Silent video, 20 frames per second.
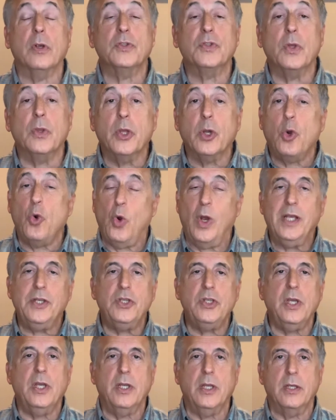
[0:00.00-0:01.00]
So the
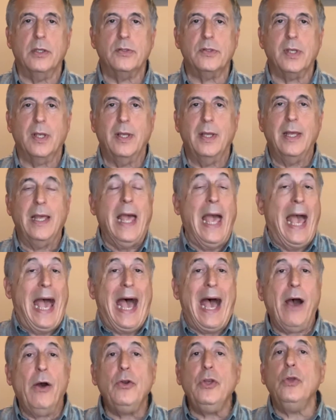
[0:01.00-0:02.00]
question is,
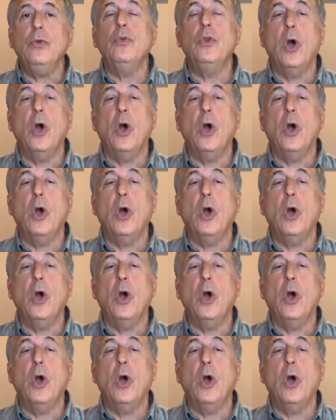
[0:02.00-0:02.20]
how do you